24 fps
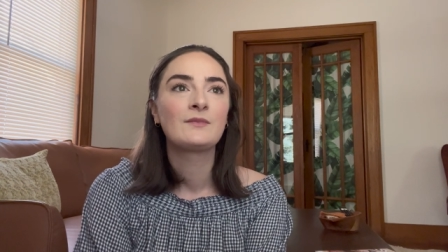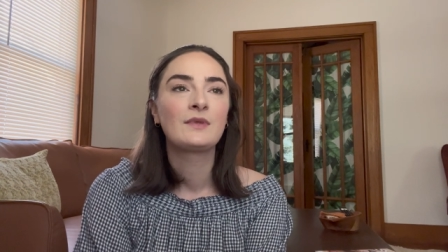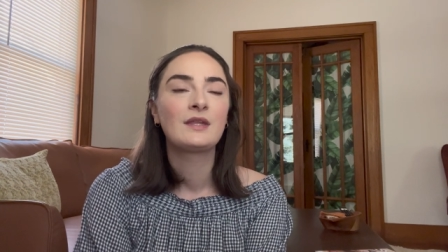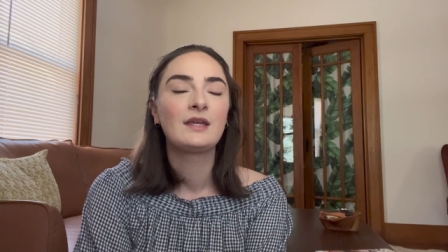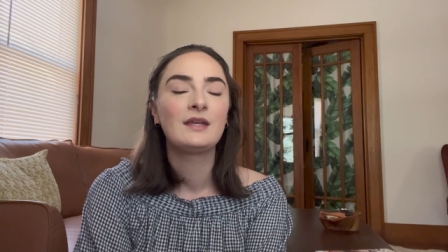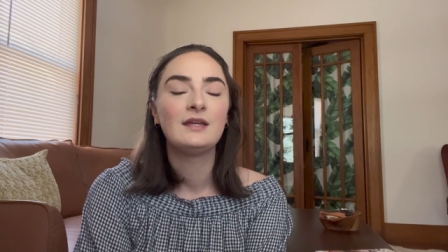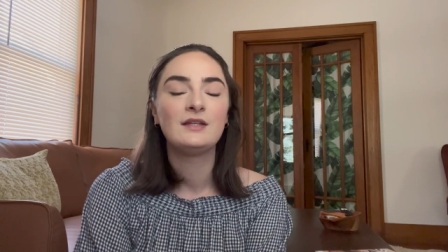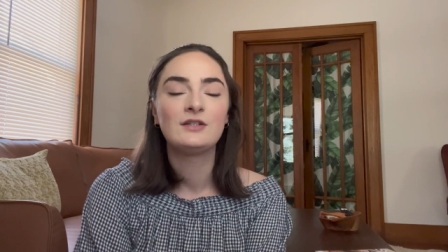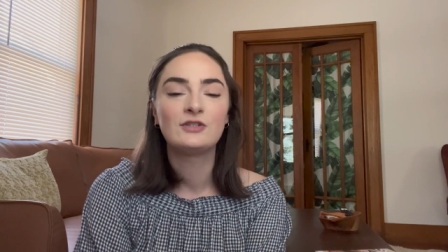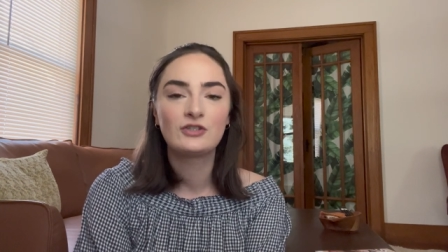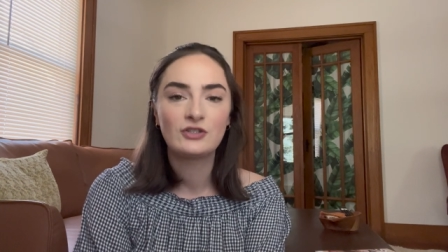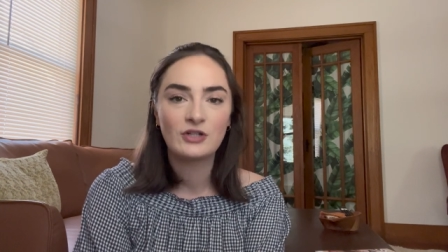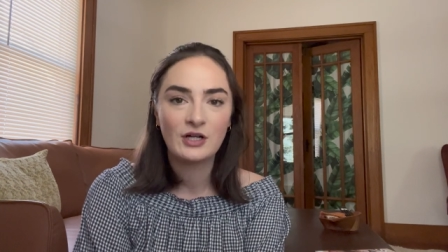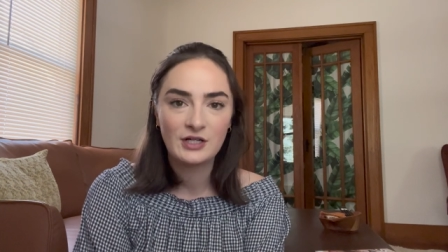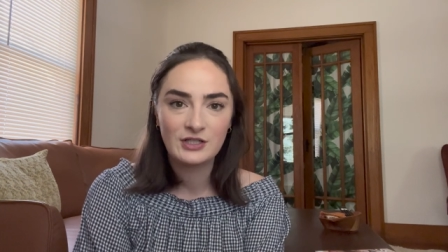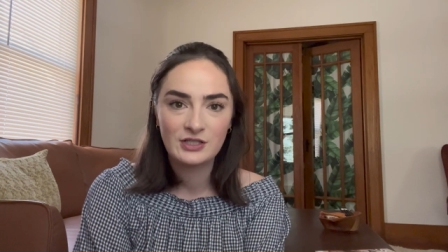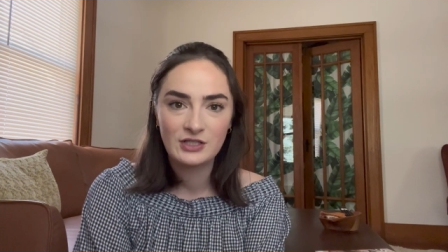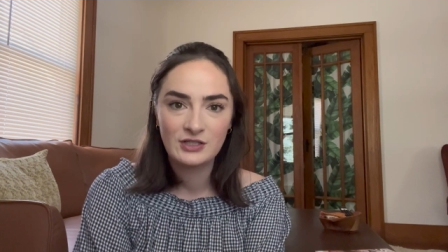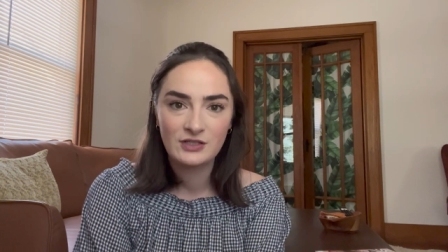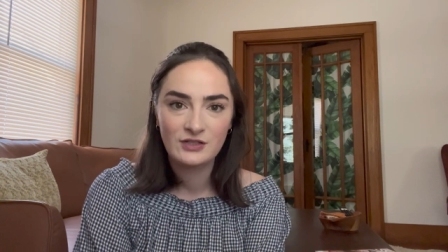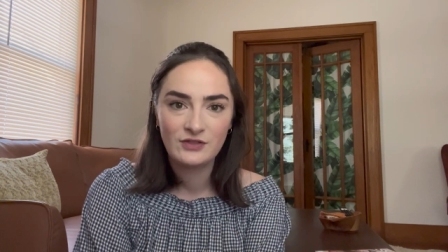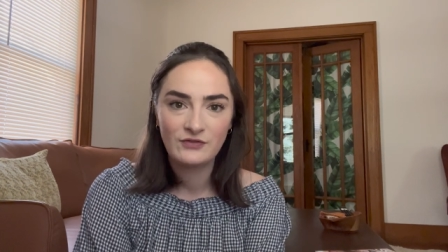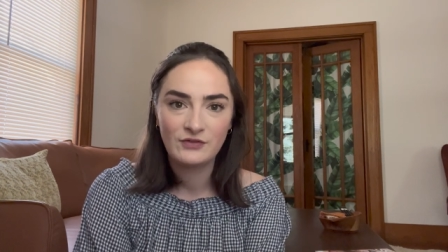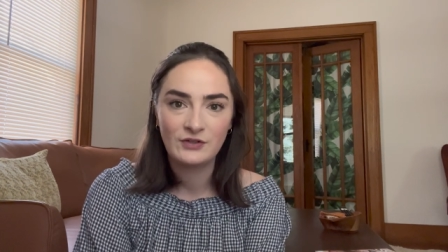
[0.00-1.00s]

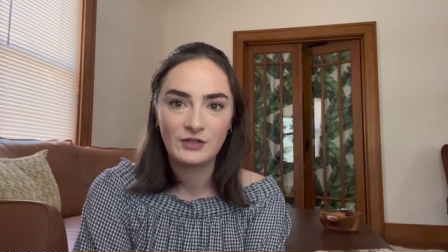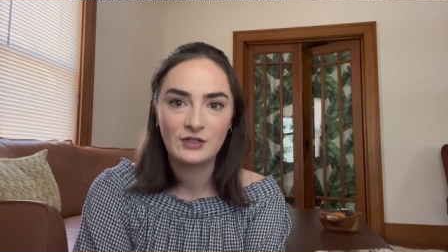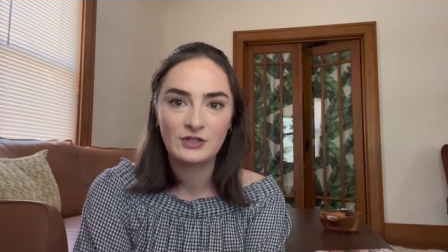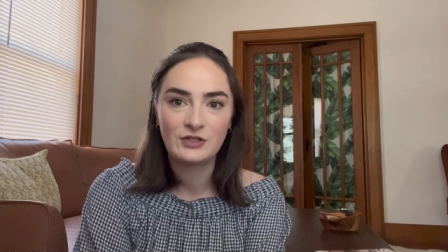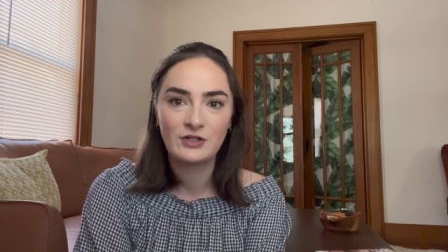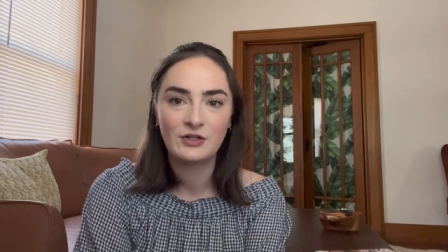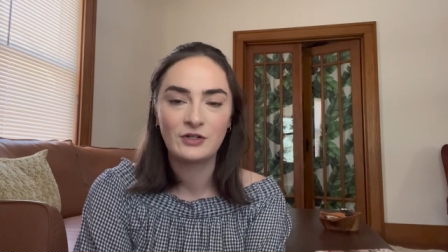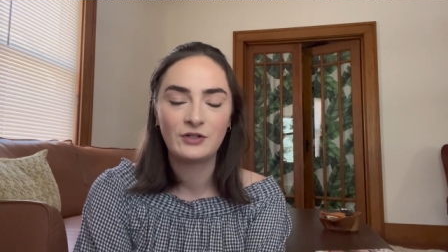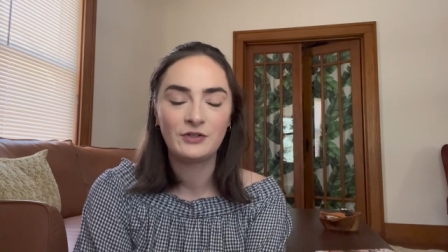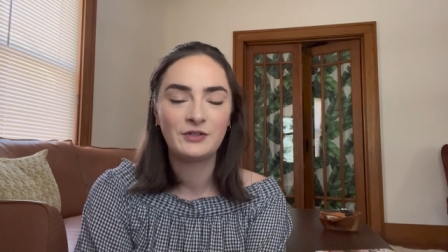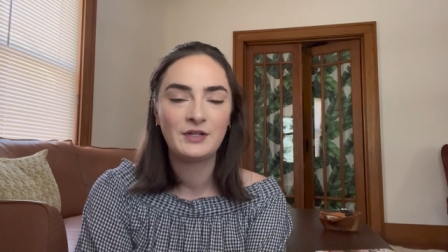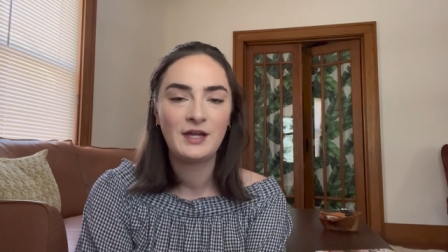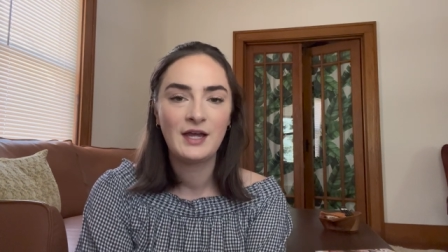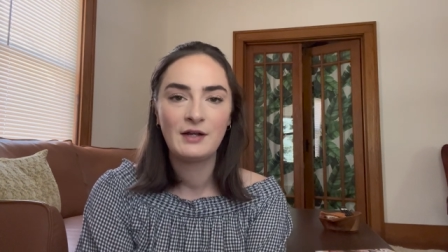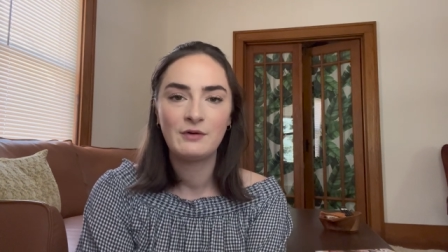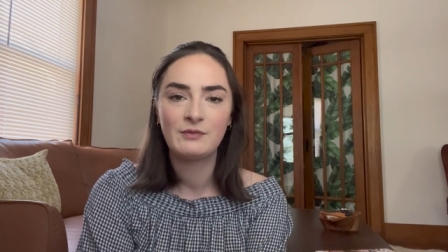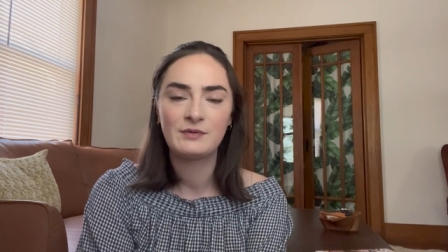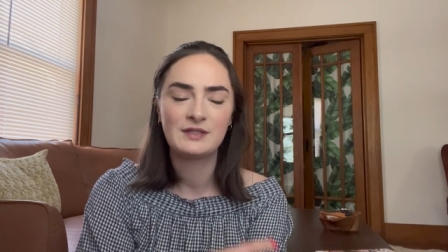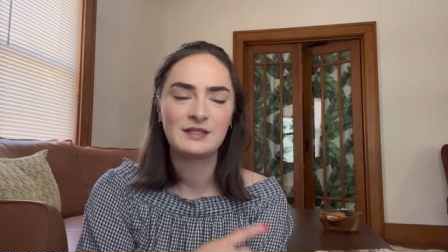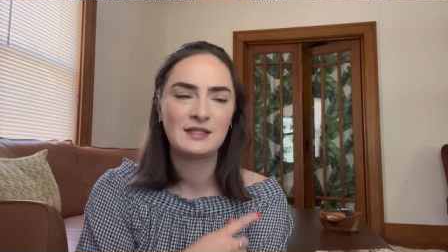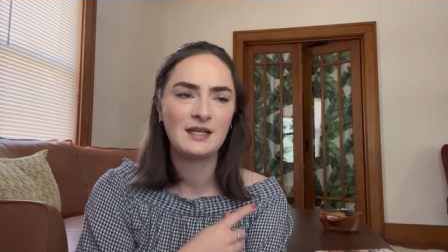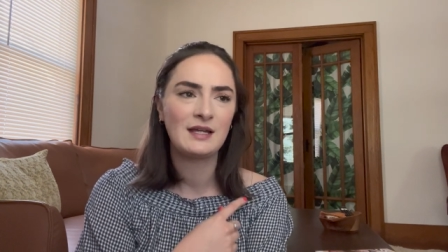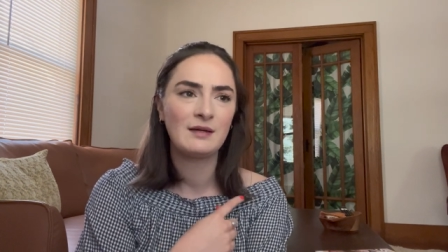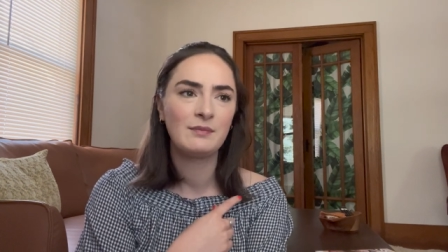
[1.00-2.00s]
instructions for a turtleneck
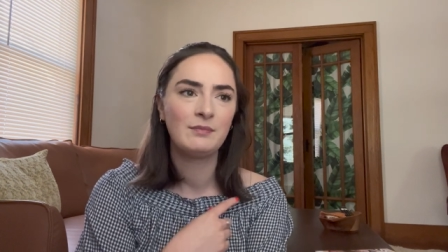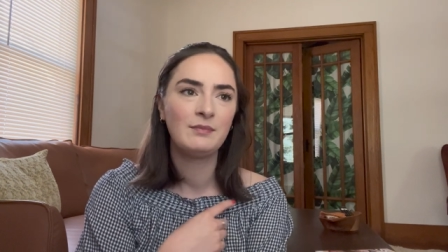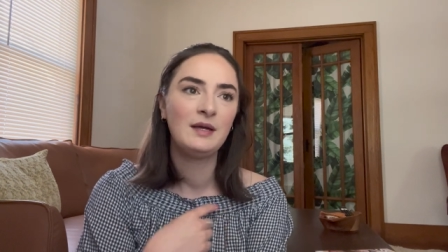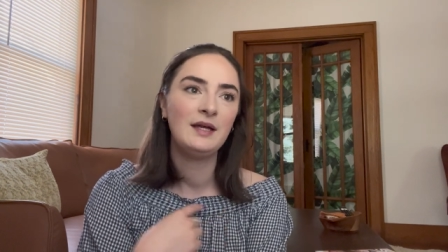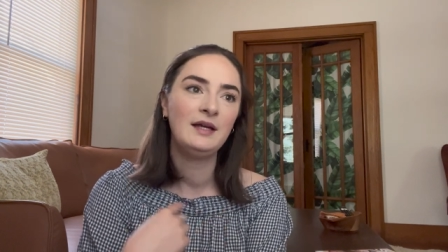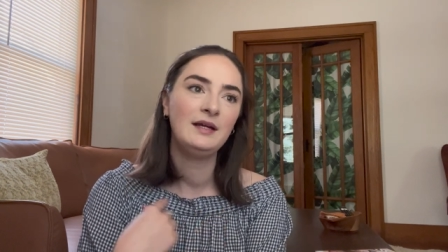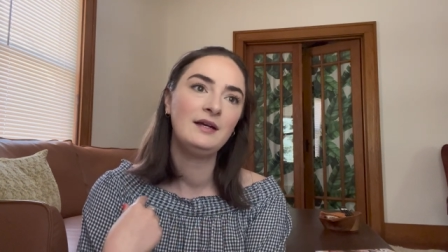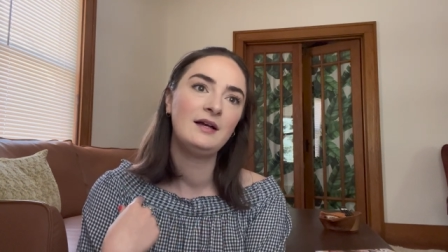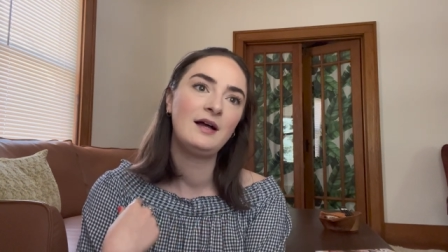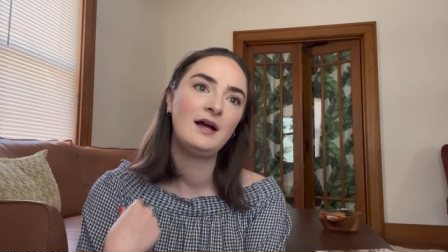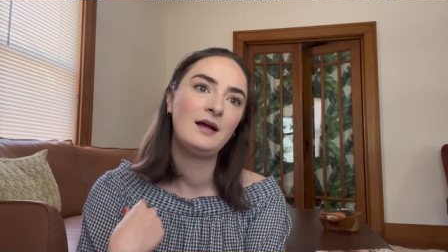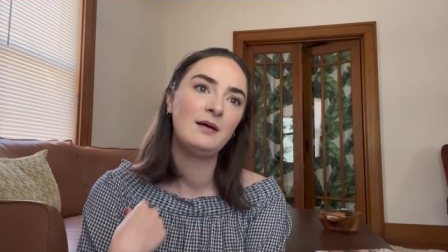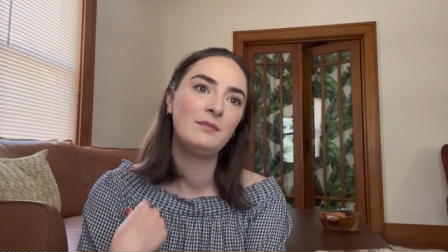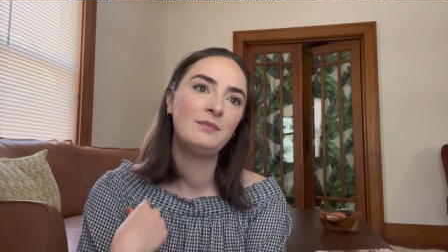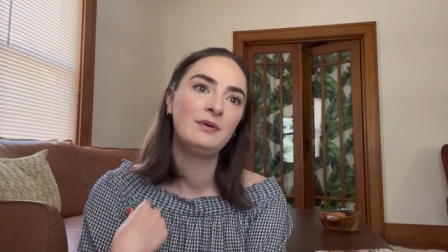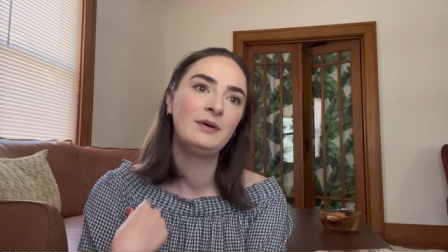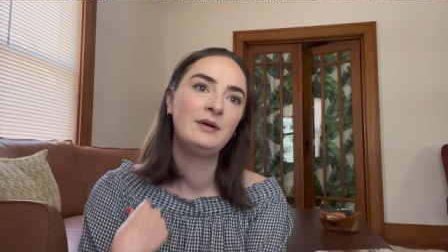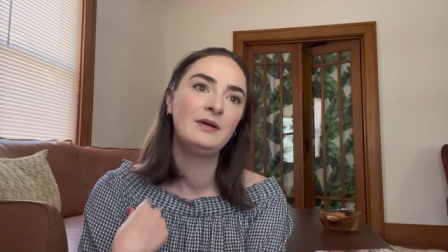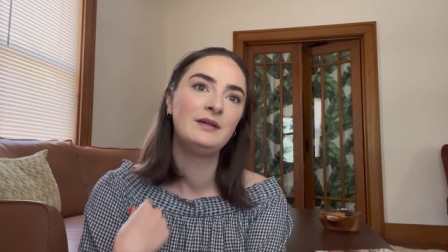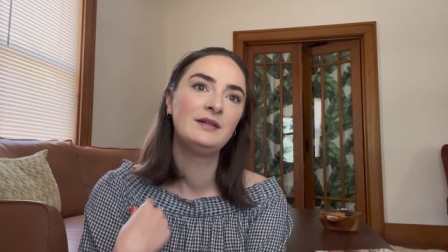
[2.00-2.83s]
was like pick up